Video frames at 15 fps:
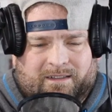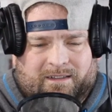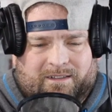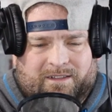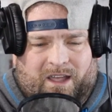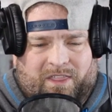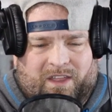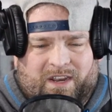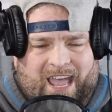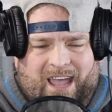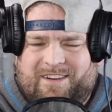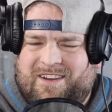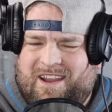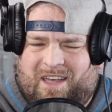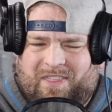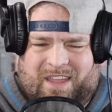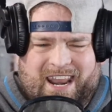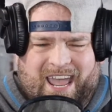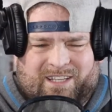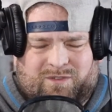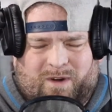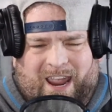Another
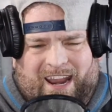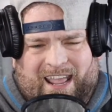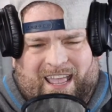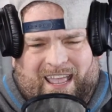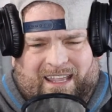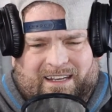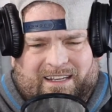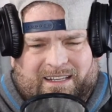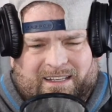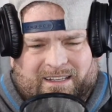nice right hand.